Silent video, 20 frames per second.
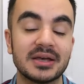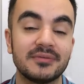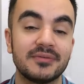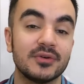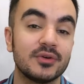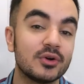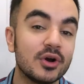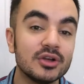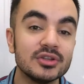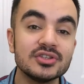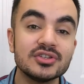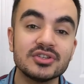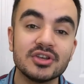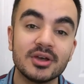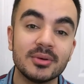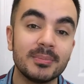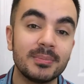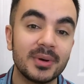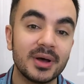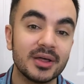have forgotten
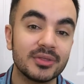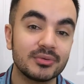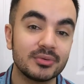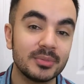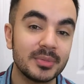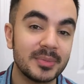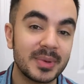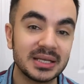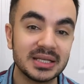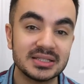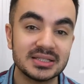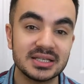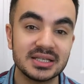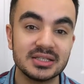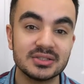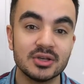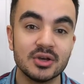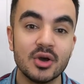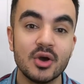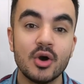certain bathroom
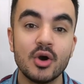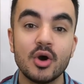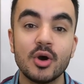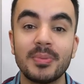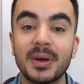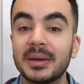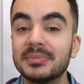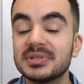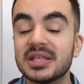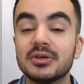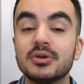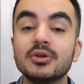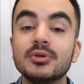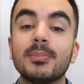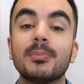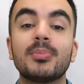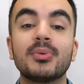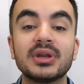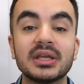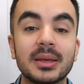amenities, or perhaps they
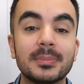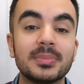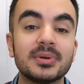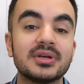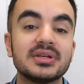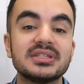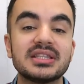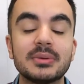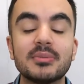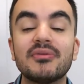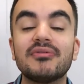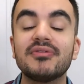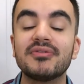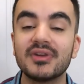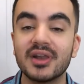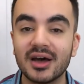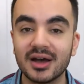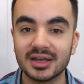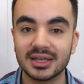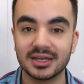couldn't bring it because they were
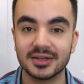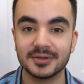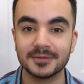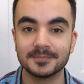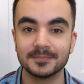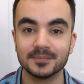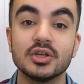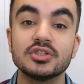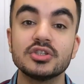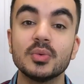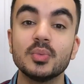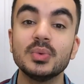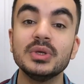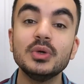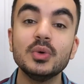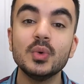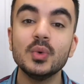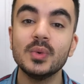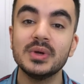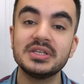flying. So
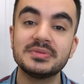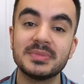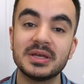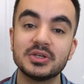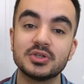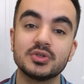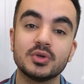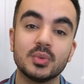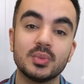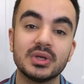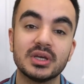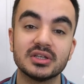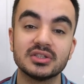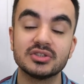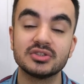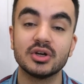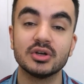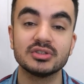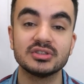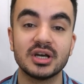we always make sure we are
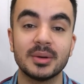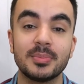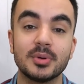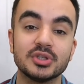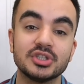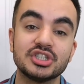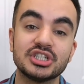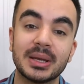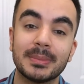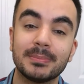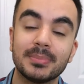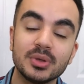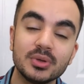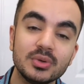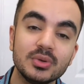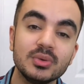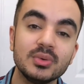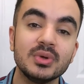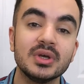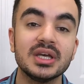stocked up on
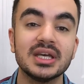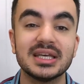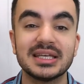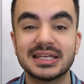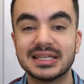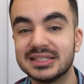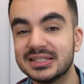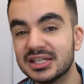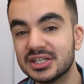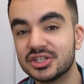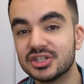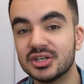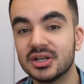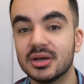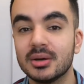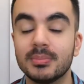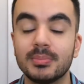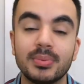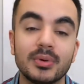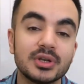shampoo,
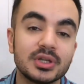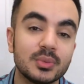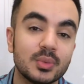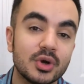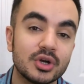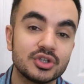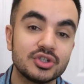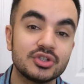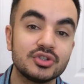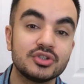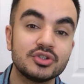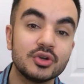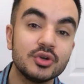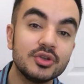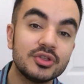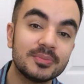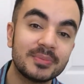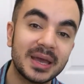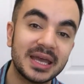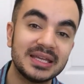conditioner, body wash,
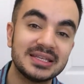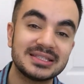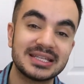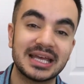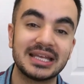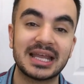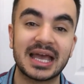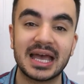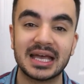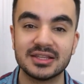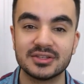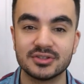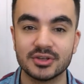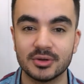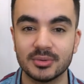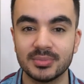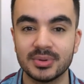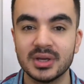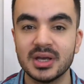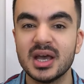toothpaste, and hand
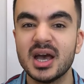soap.